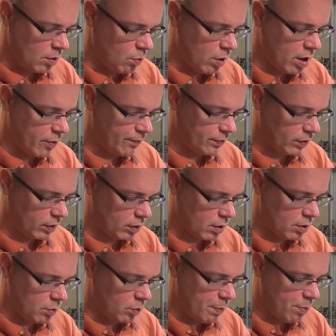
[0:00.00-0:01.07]
Well,
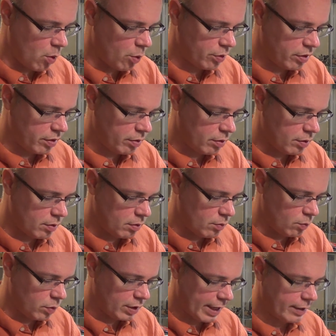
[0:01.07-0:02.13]
we both
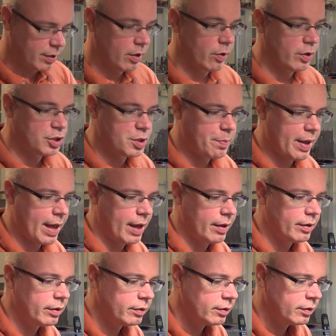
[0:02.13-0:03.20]
would like to go to Japan.